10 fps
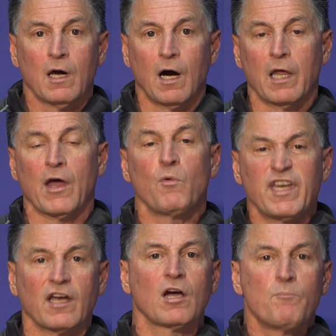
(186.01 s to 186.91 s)
that we
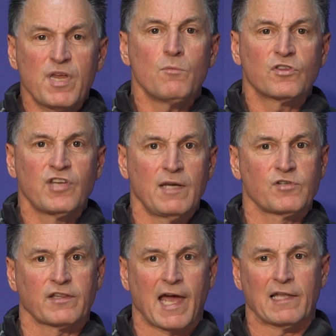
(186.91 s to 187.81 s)
can compete with
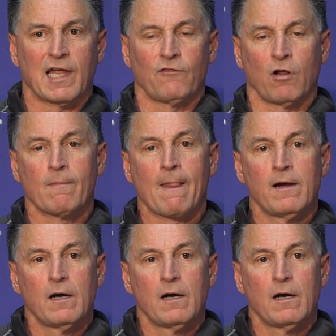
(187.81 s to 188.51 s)
teams at that level.